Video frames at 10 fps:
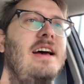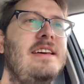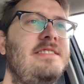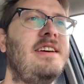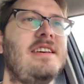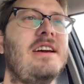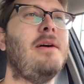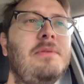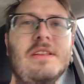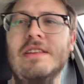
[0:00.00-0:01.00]
He's done a
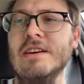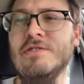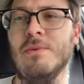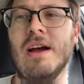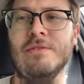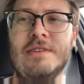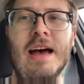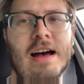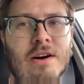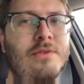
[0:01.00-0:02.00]
couple of things around
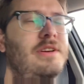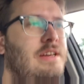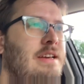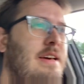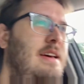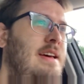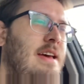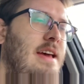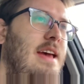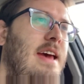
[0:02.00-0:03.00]
town
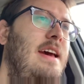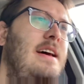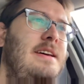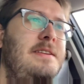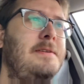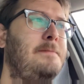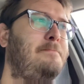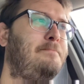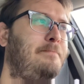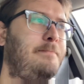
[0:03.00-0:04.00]
and
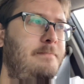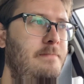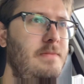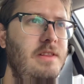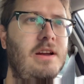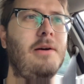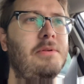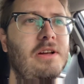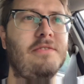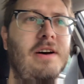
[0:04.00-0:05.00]
a
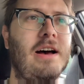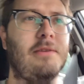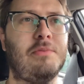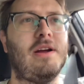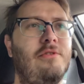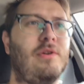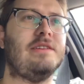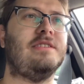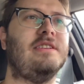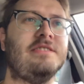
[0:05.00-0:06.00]
couple of private
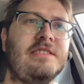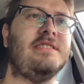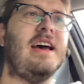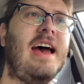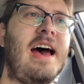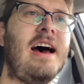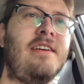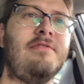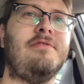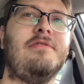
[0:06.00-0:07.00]
residences that
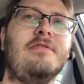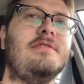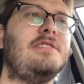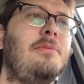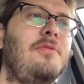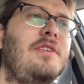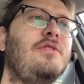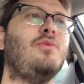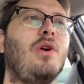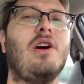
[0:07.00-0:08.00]
have some of
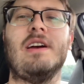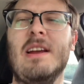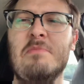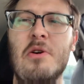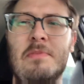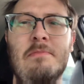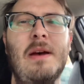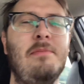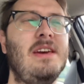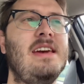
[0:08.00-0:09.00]
his work, and I'm hoping
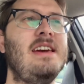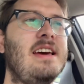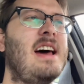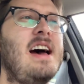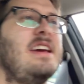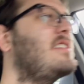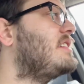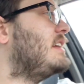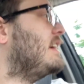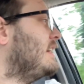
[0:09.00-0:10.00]
maybe he and I could